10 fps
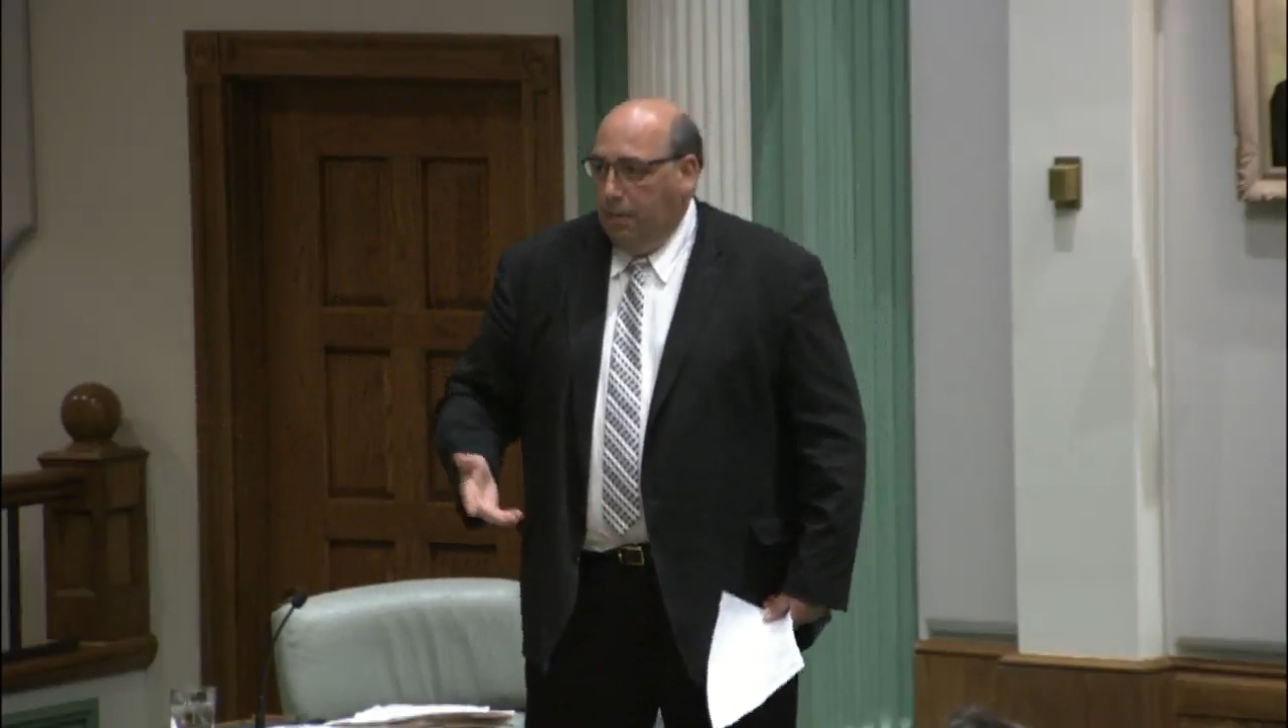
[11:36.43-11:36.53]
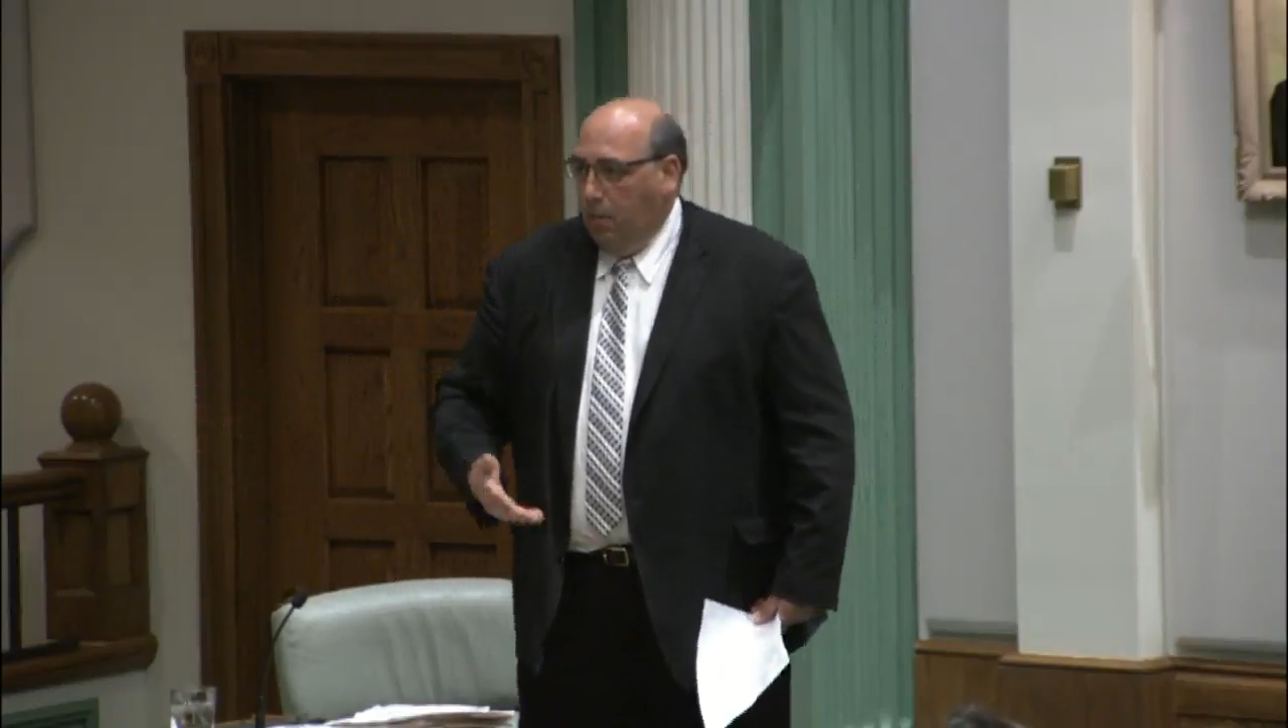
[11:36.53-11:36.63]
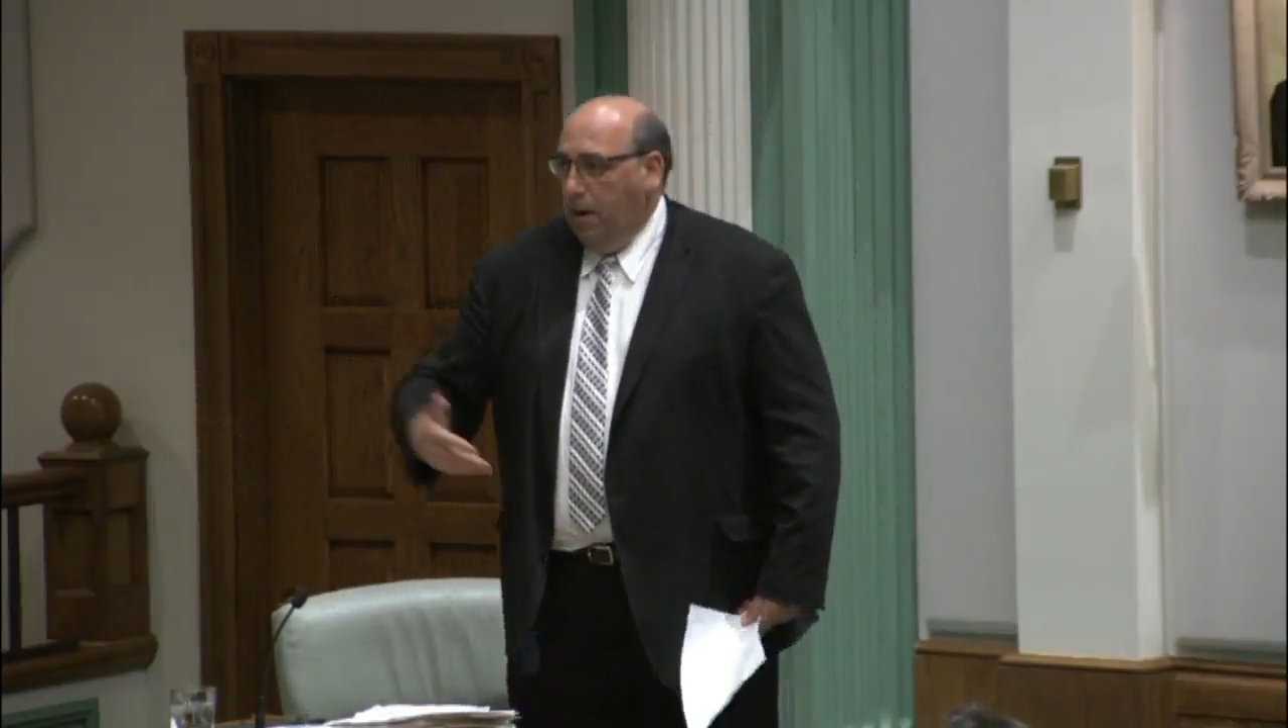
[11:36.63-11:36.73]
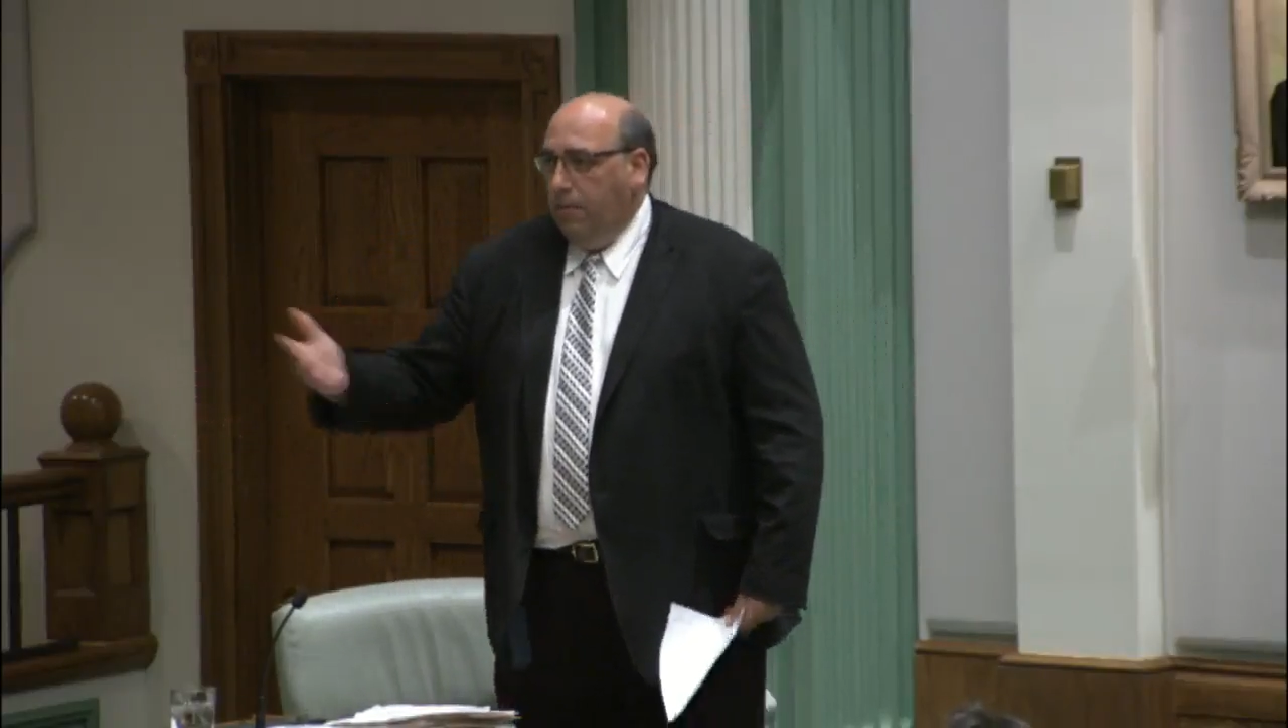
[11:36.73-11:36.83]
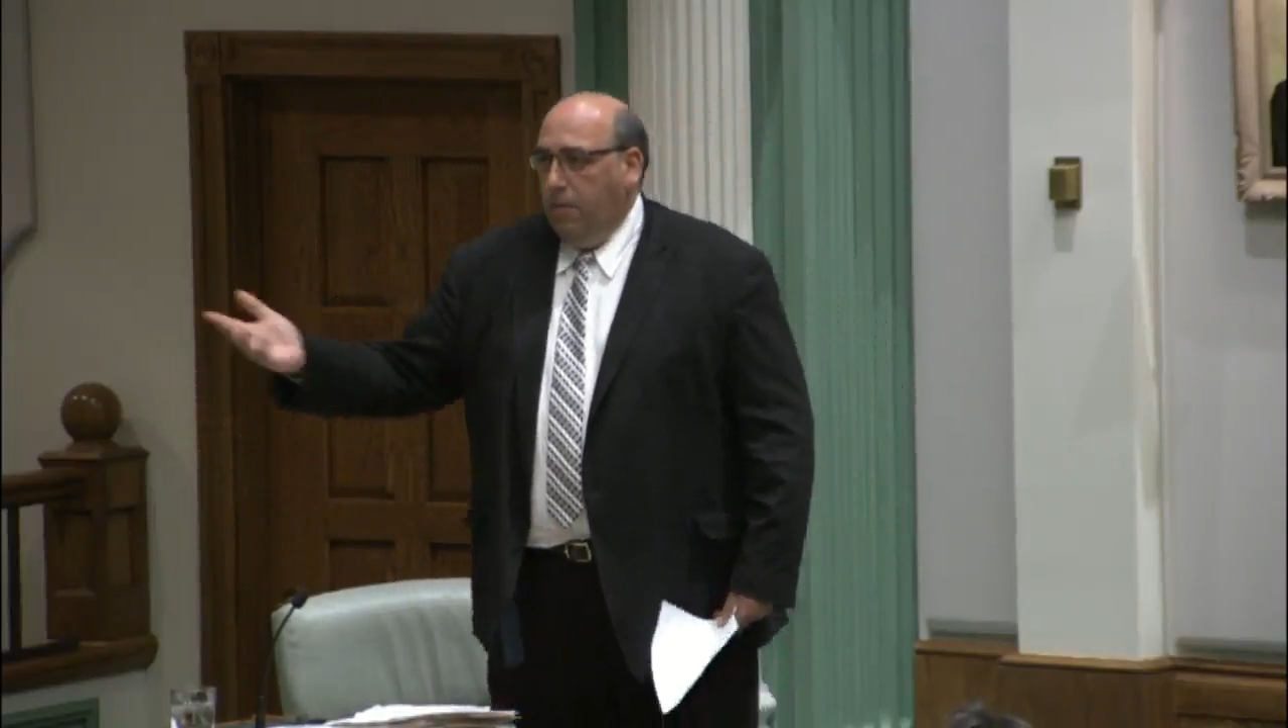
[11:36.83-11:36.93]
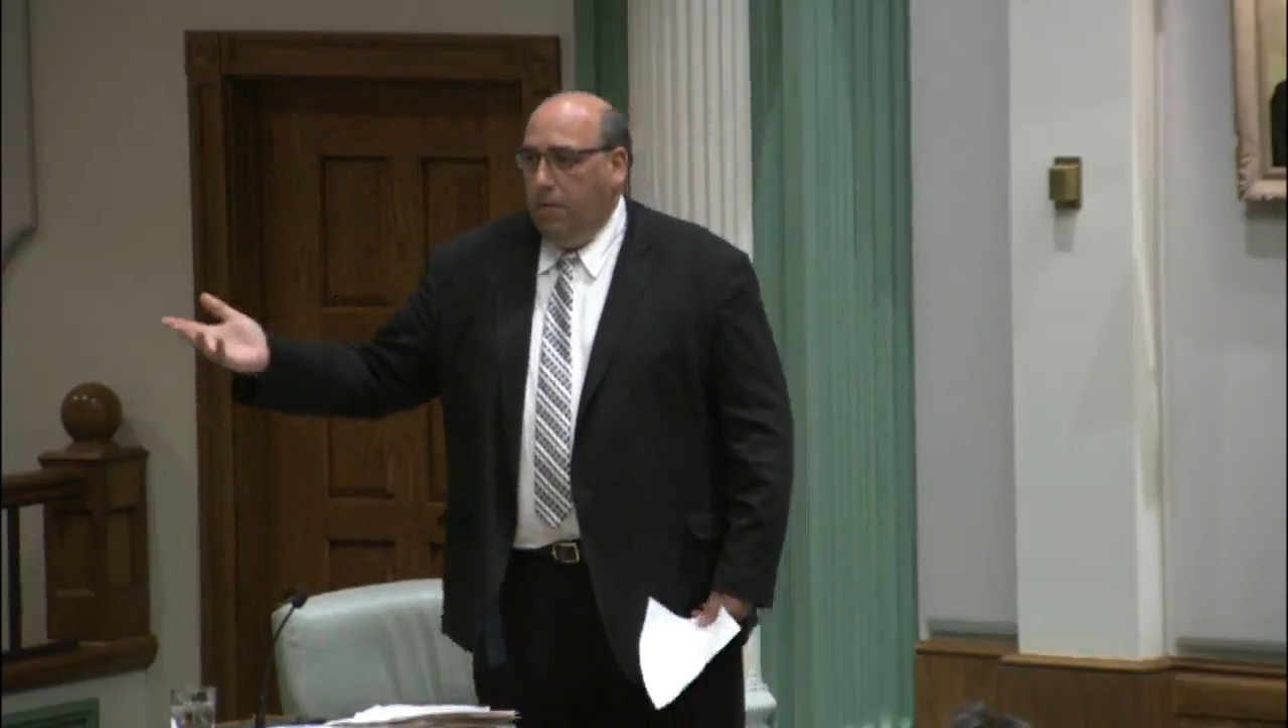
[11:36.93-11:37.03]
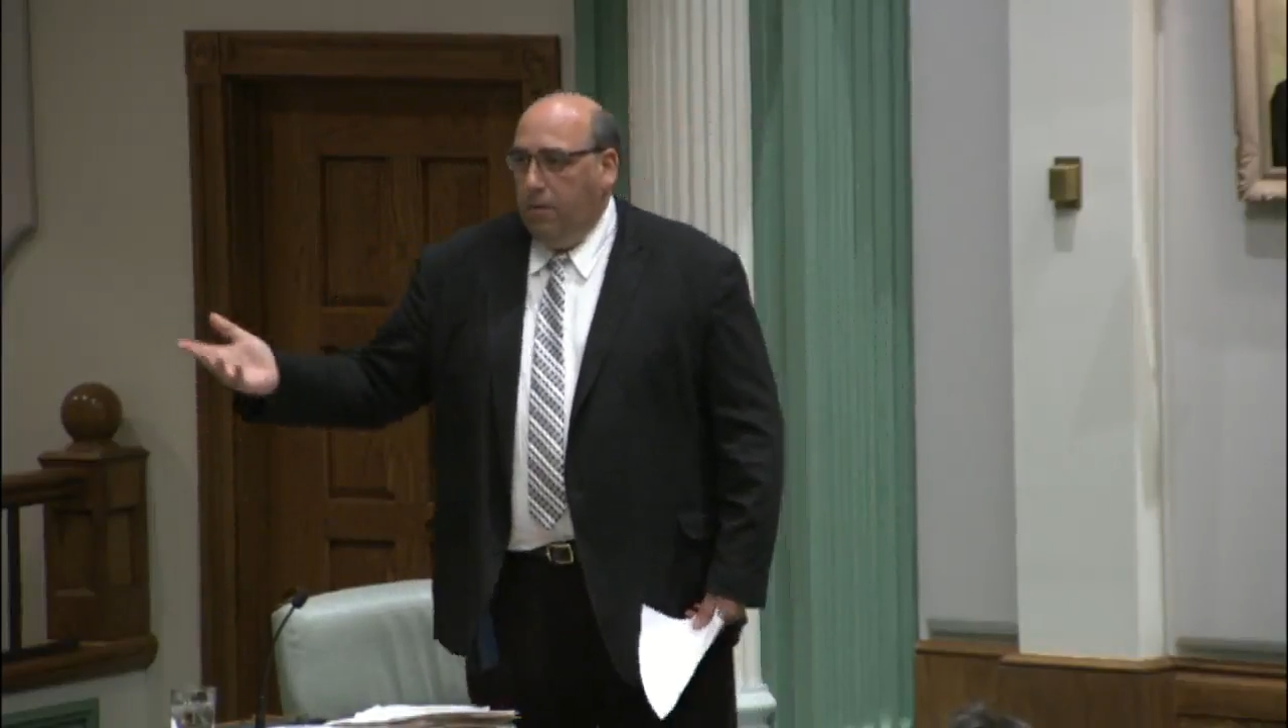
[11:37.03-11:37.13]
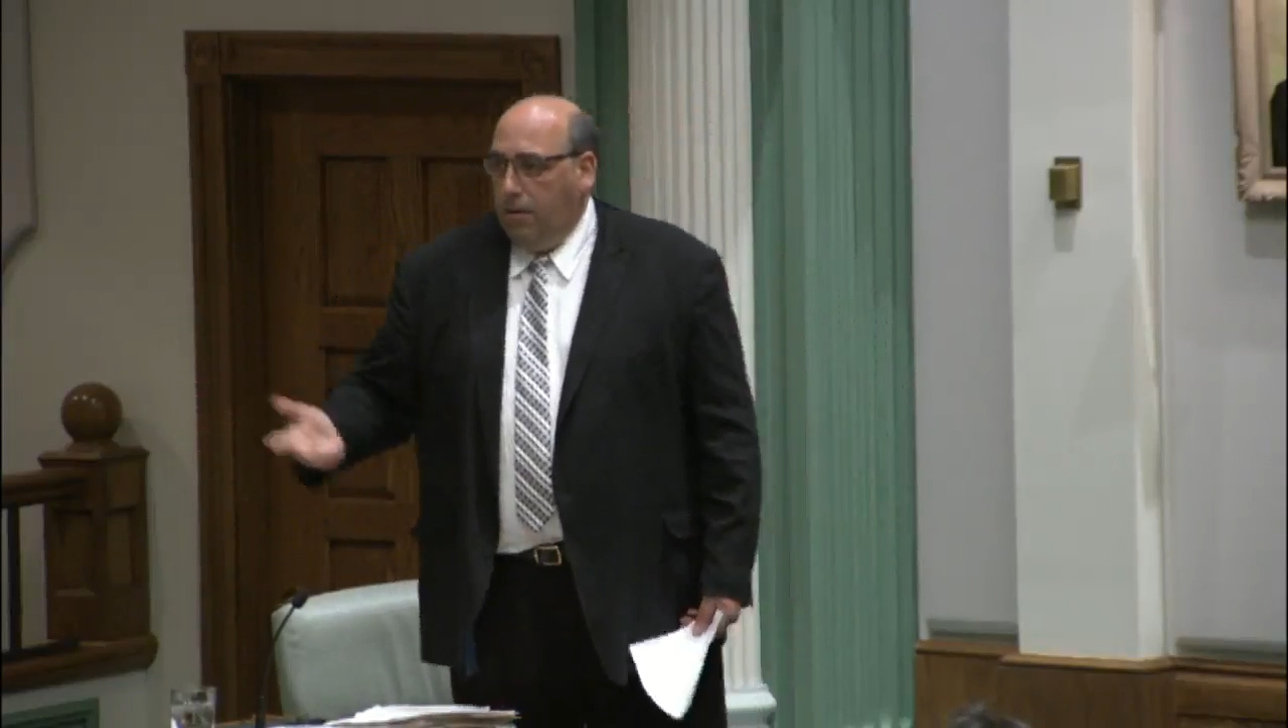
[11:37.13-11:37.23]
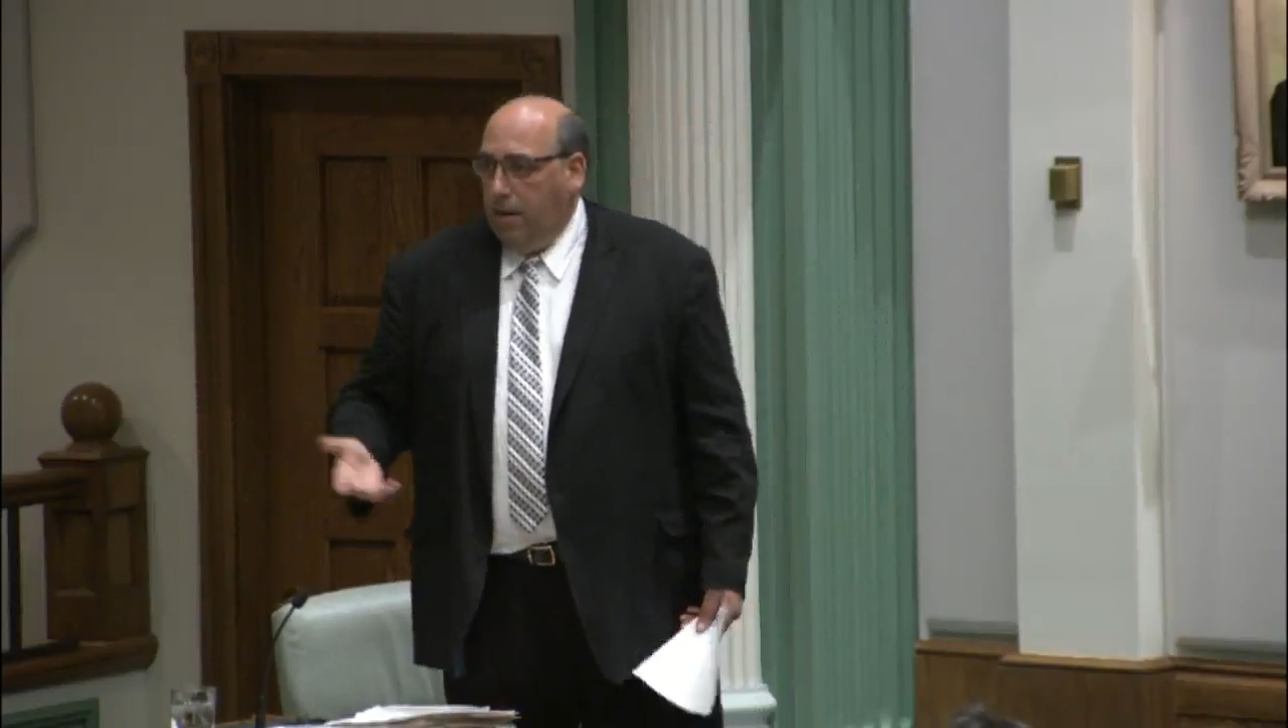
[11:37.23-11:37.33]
or whatever